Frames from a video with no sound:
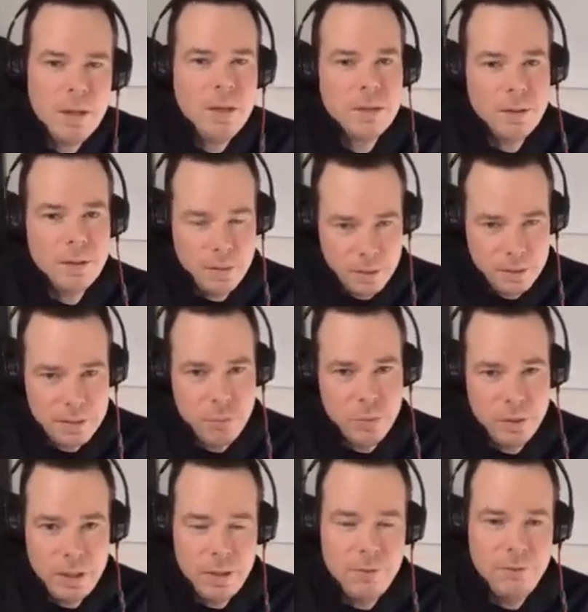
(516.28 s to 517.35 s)
the things that
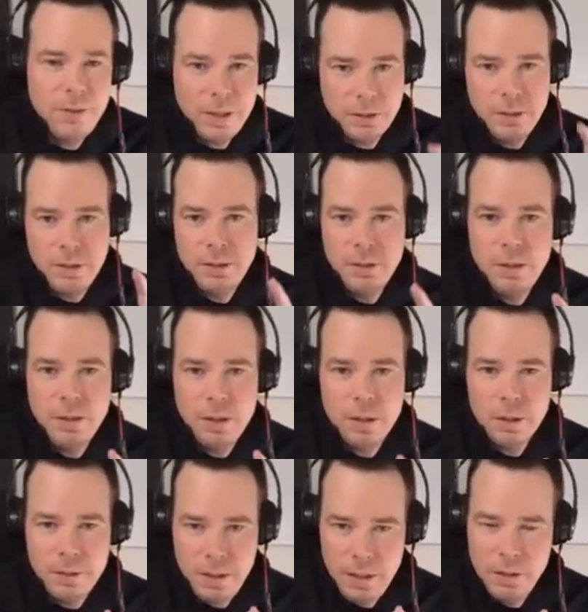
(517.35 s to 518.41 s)
would get affected
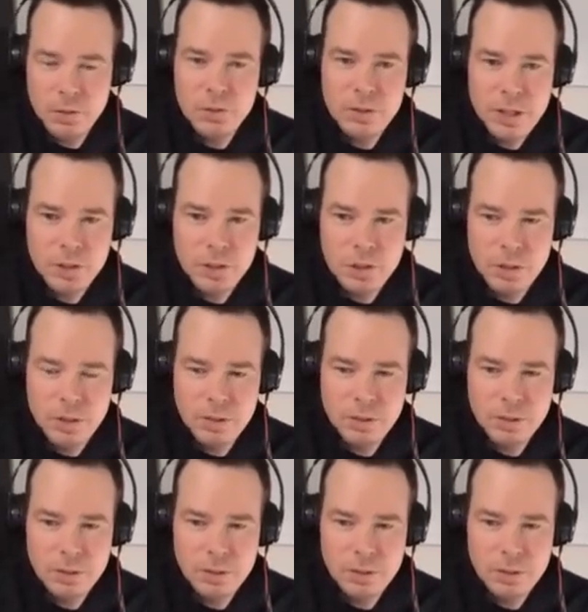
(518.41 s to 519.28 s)
are the intersection.